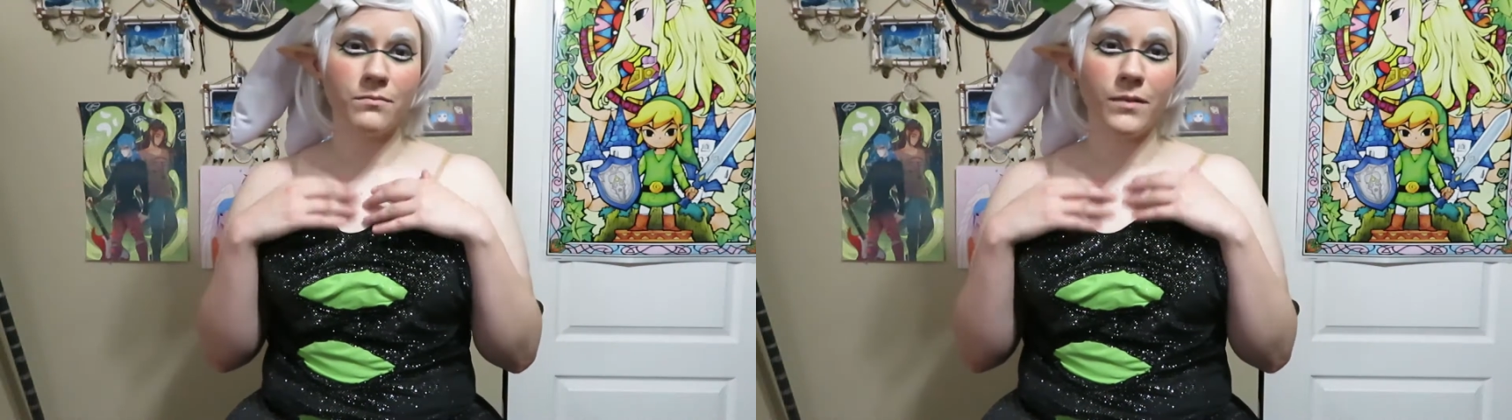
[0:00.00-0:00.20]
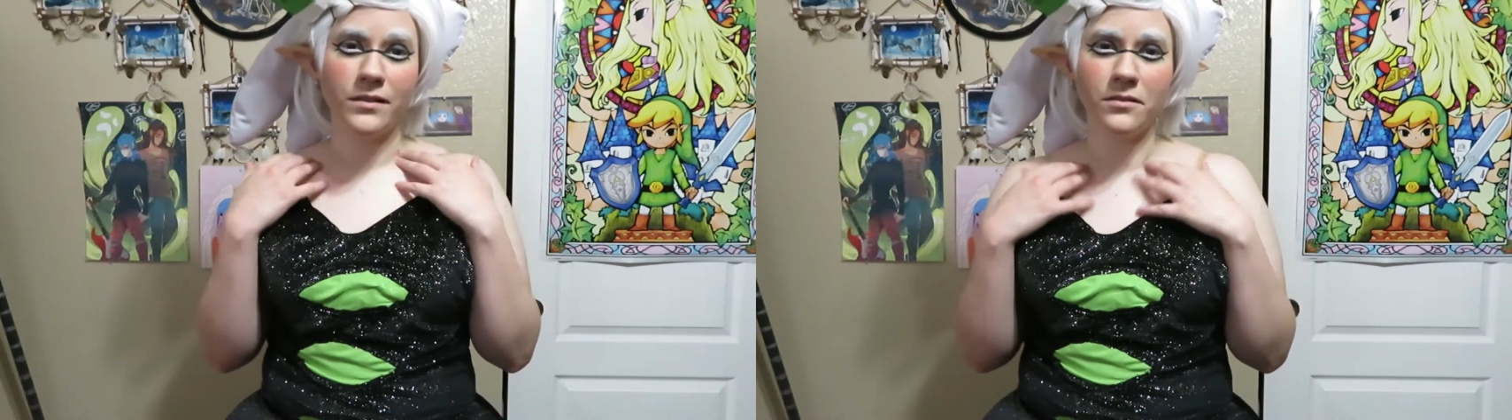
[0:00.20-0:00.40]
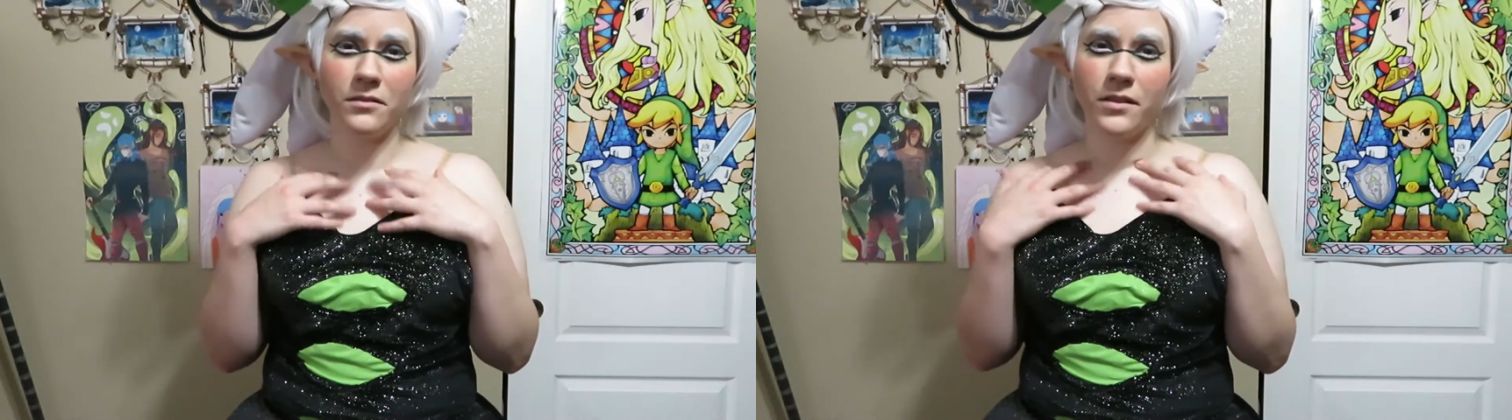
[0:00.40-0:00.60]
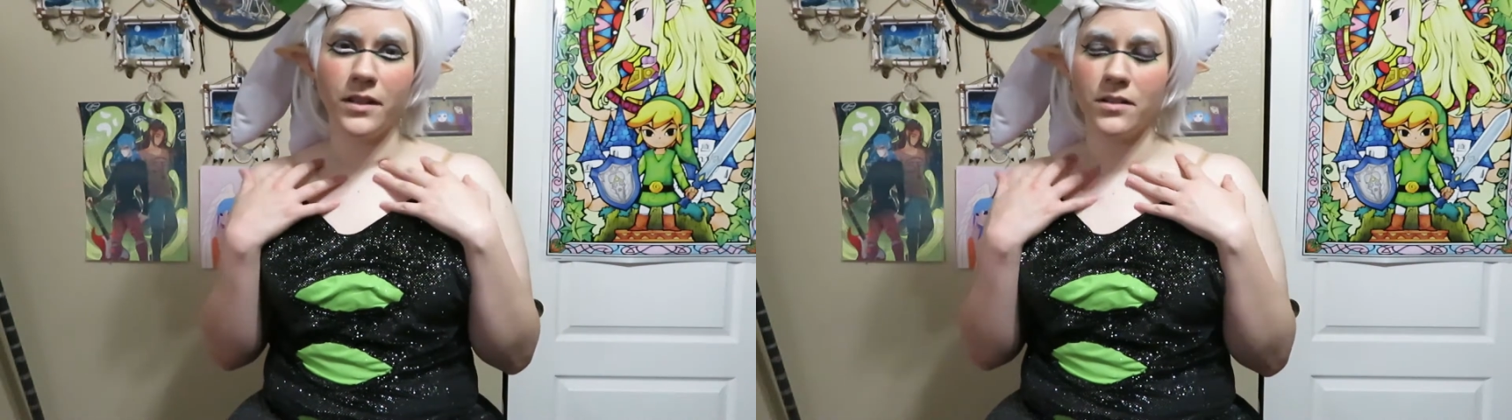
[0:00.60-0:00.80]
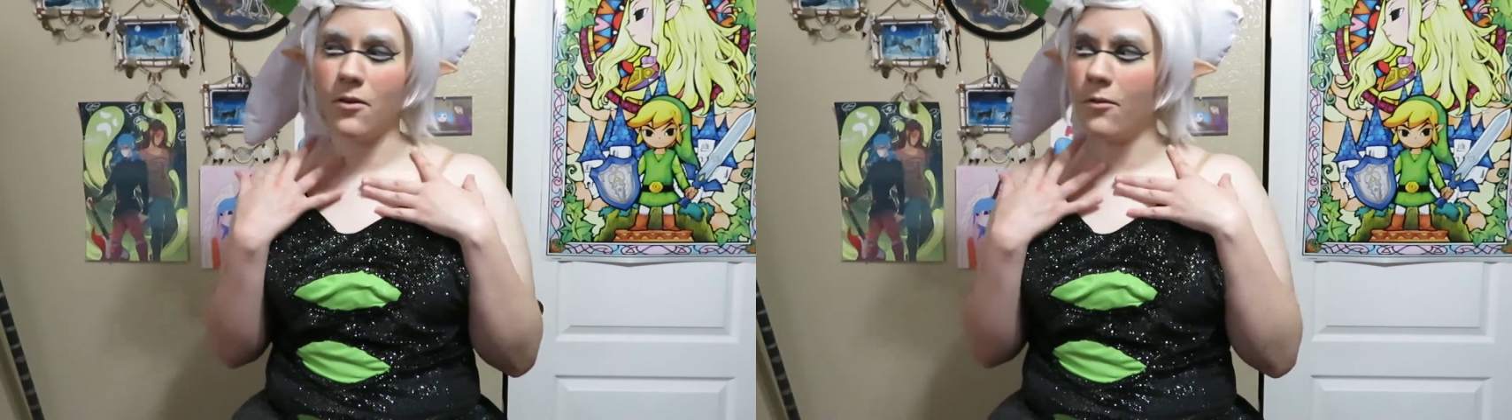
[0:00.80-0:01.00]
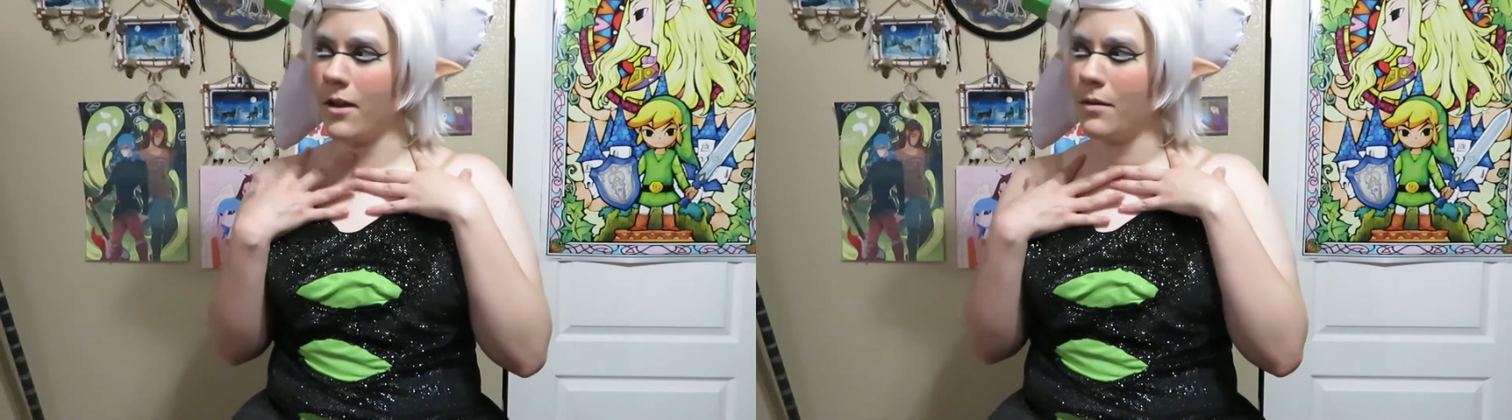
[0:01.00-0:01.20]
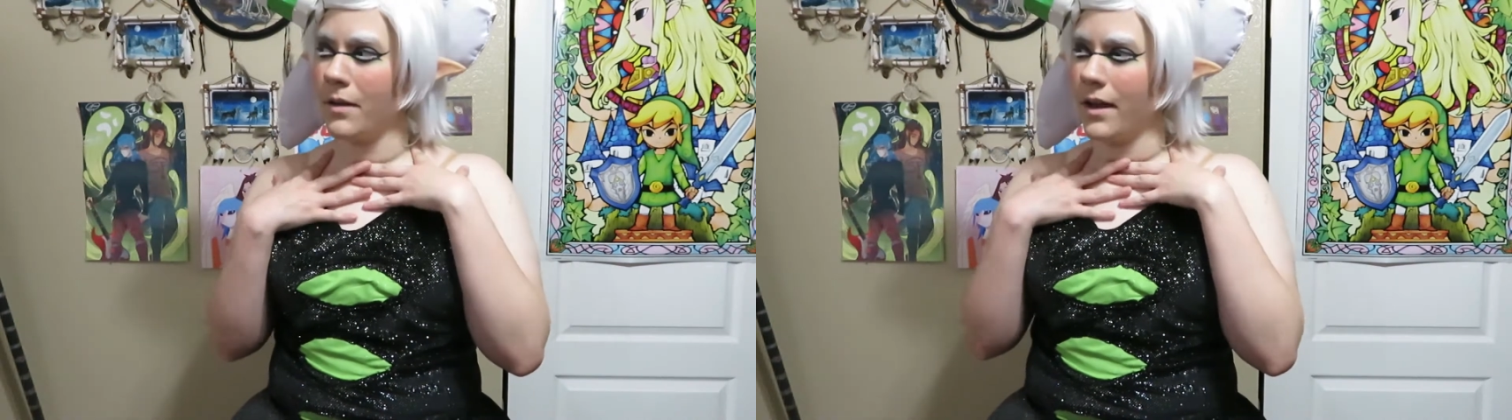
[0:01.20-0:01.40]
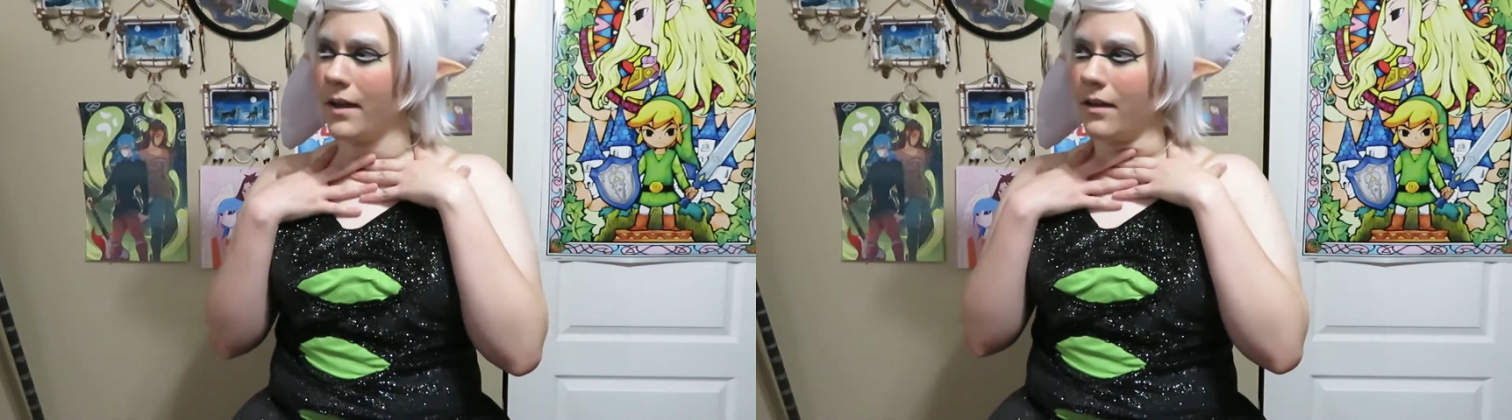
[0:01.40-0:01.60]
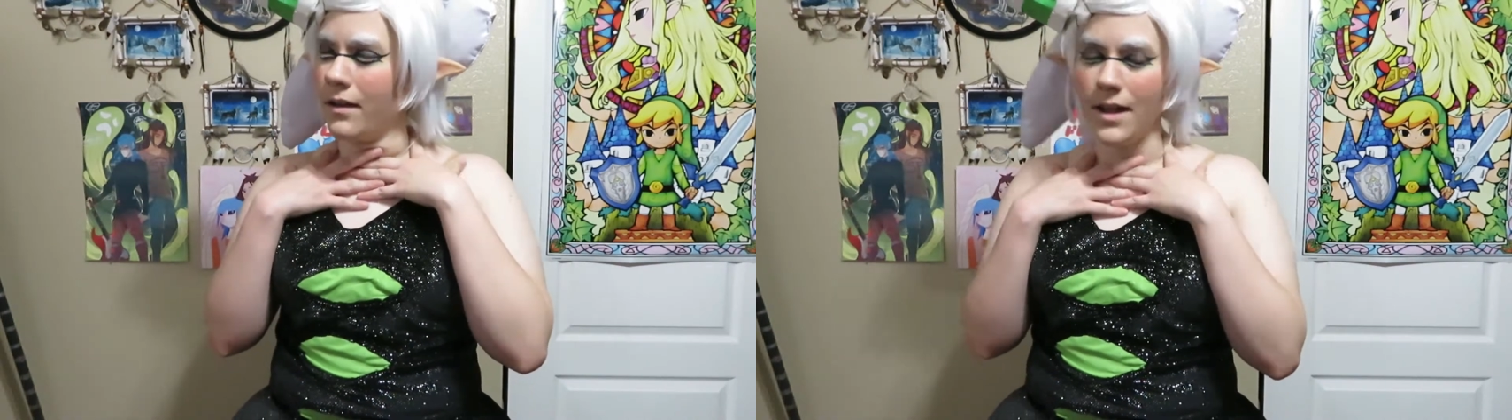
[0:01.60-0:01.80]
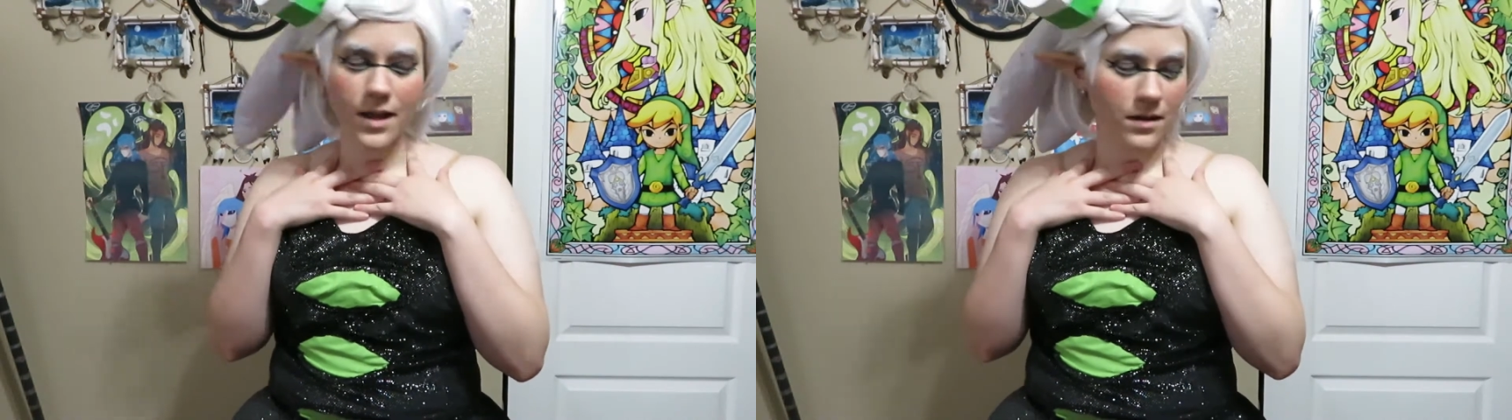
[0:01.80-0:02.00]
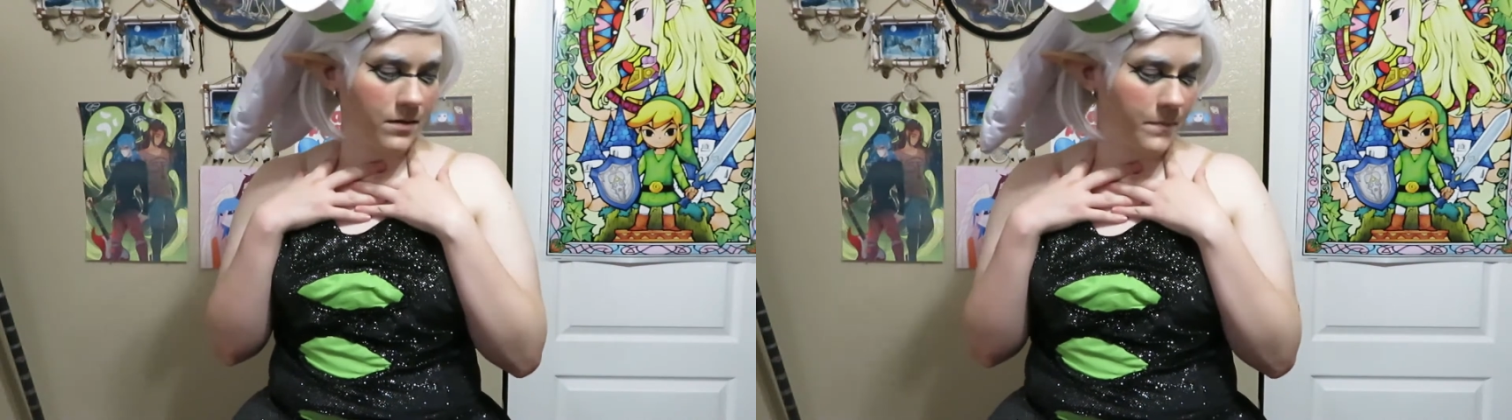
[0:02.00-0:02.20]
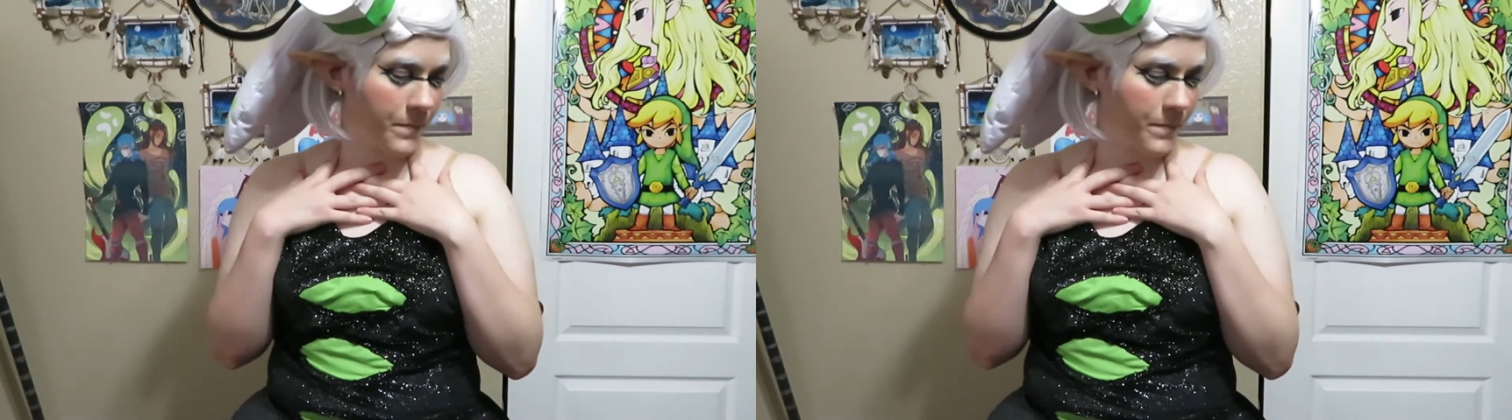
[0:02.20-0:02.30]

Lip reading: my little thing to go around my neck,